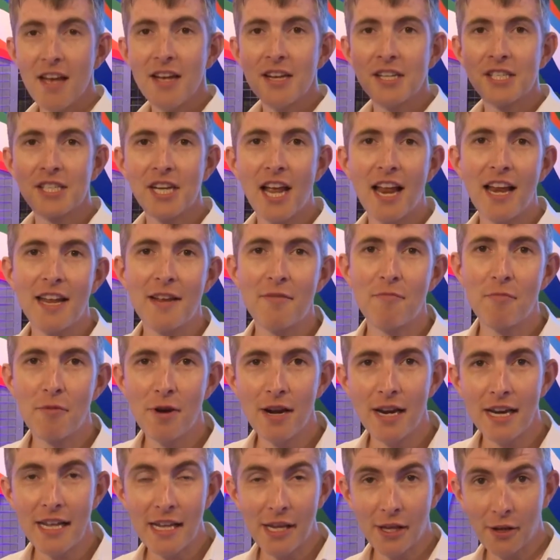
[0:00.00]
Shelley,
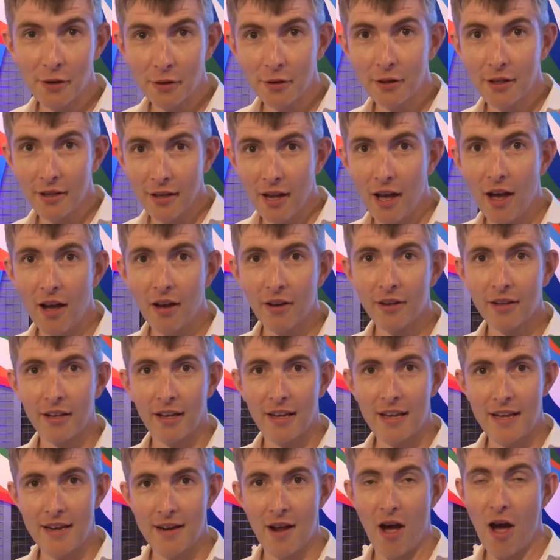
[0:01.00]
really good luck
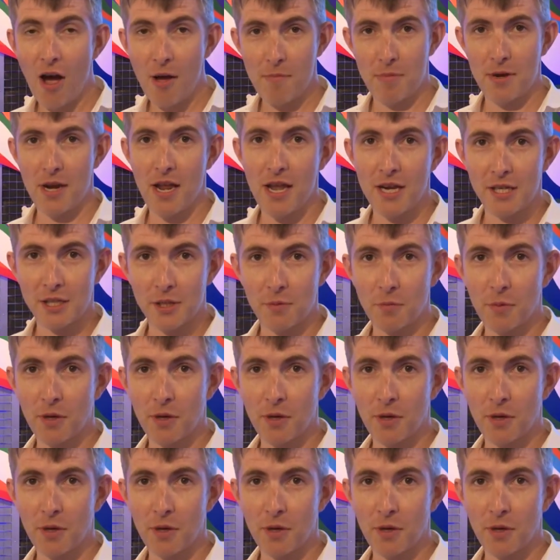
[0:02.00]
in hibernation.